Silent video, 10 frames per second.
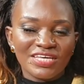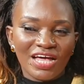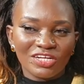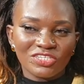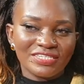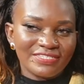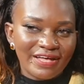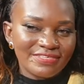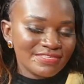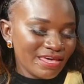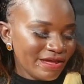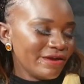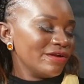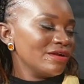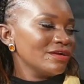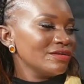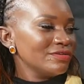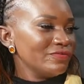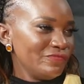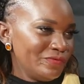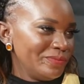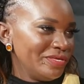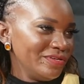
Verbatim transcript: he actually does care uh-huh. for me.